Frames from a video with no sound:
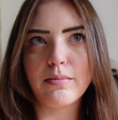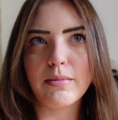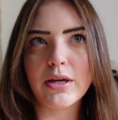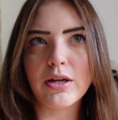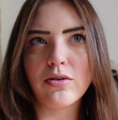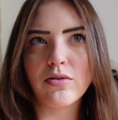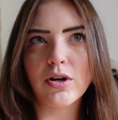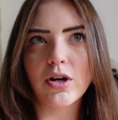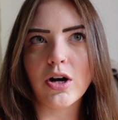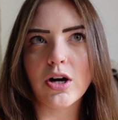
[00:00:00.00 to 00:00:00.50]

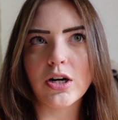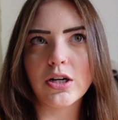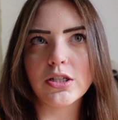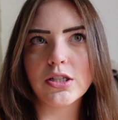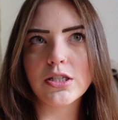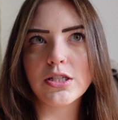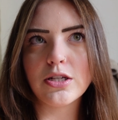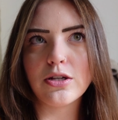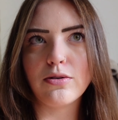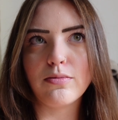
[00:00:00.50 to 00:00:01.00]
in
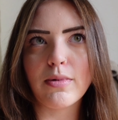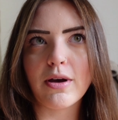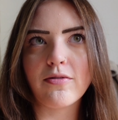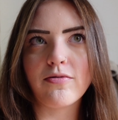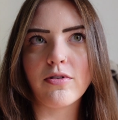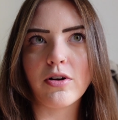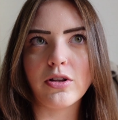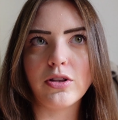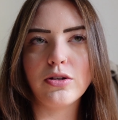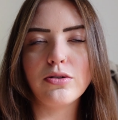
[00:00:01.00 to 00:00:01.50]
regards to my
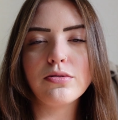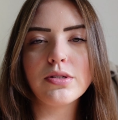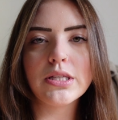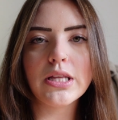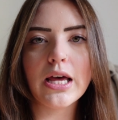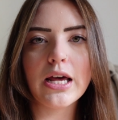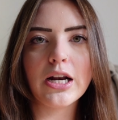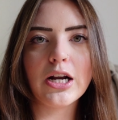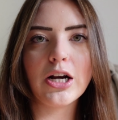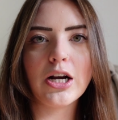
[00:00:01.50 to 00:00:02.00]
fall
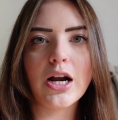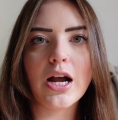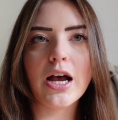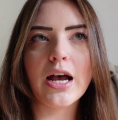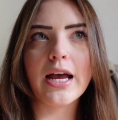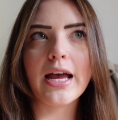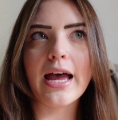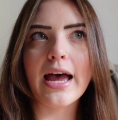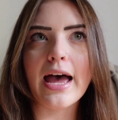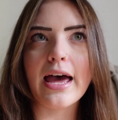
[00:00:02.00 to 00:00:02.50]
newsletter.
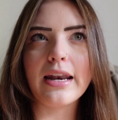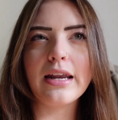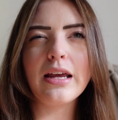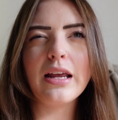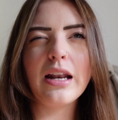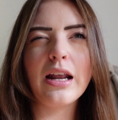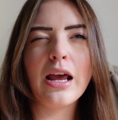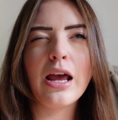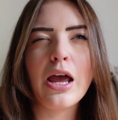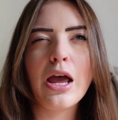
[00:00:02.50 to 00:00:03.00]
I
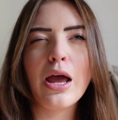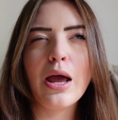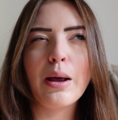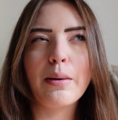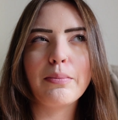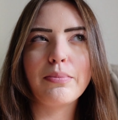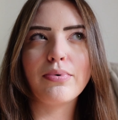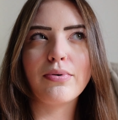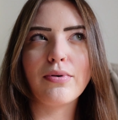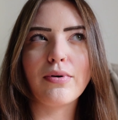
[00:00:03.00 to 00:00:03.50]
added
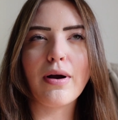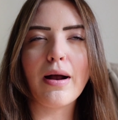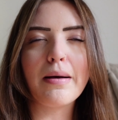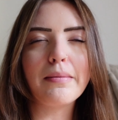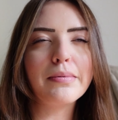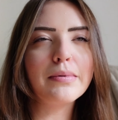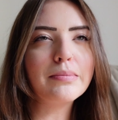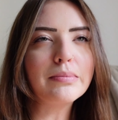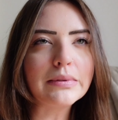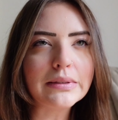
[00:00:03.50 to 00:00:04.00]

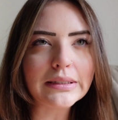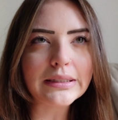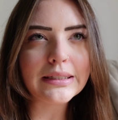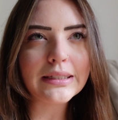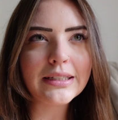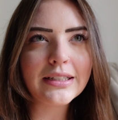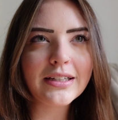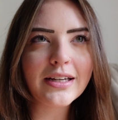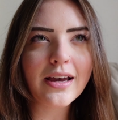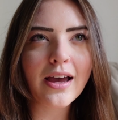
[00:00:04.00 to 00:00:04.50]

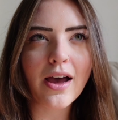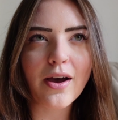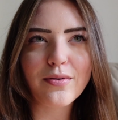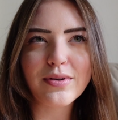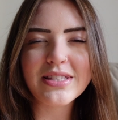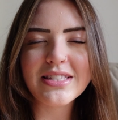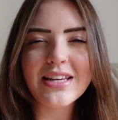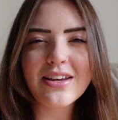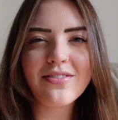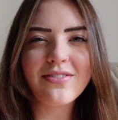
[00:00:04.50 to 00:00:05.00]
probably, I
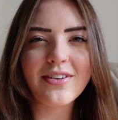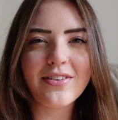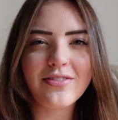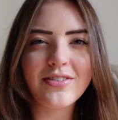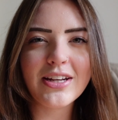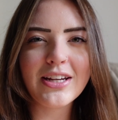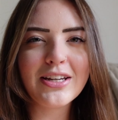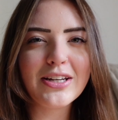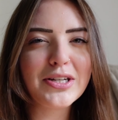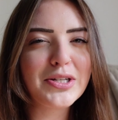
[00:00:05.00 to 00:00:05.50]
would say
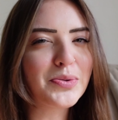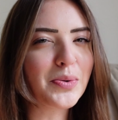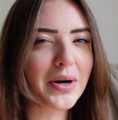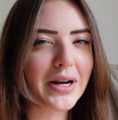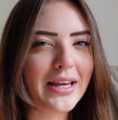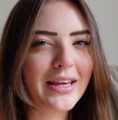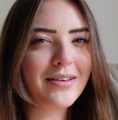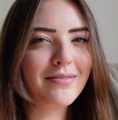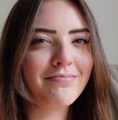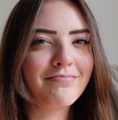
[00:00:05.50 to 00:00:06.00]
15 to
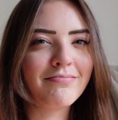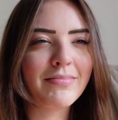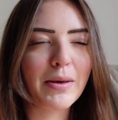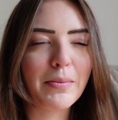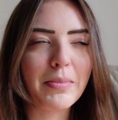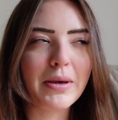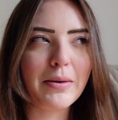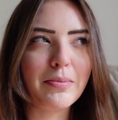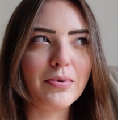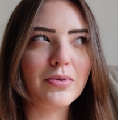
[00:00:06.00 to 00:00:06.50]
20
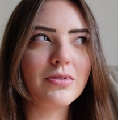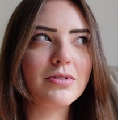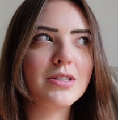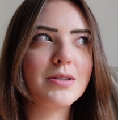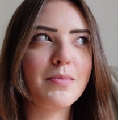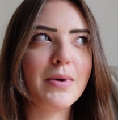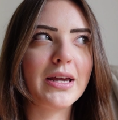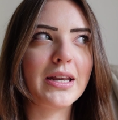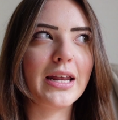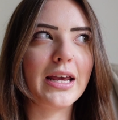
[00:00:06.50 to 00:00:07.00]
people
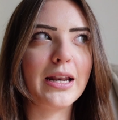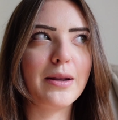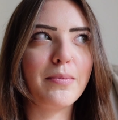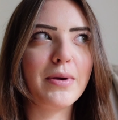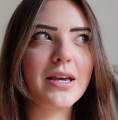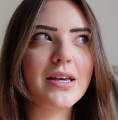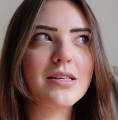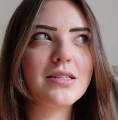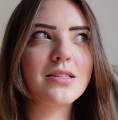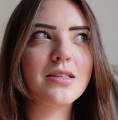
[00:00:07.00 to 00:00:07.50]
to my
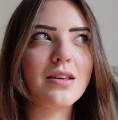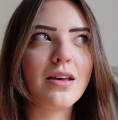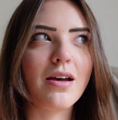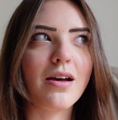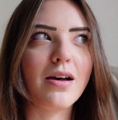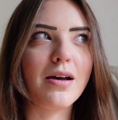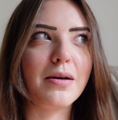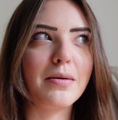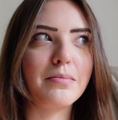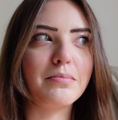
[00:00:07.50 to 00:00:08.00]
database
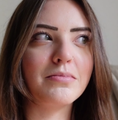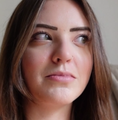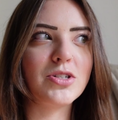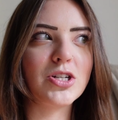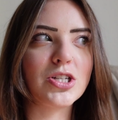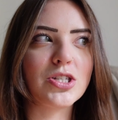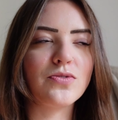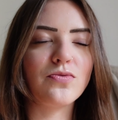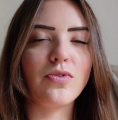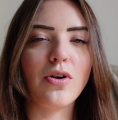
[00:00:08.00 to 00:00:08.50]

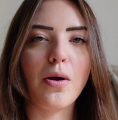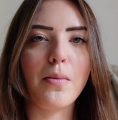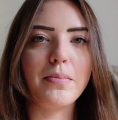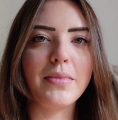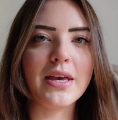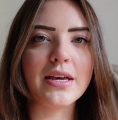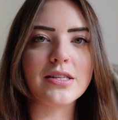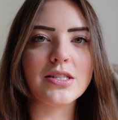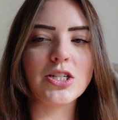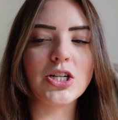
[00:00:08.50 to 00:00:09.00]
just from
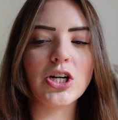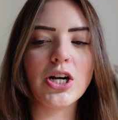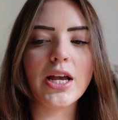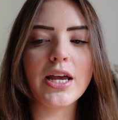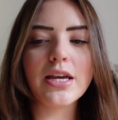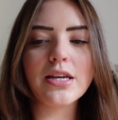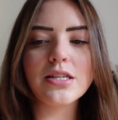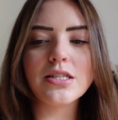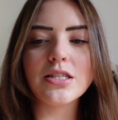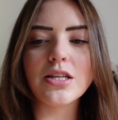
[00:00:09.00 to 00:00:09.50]

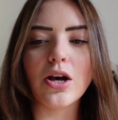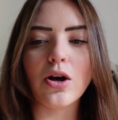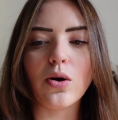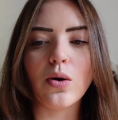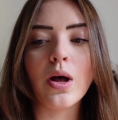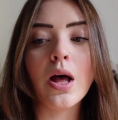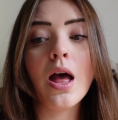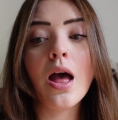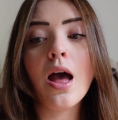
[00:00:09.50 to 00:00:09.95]
yesterday. So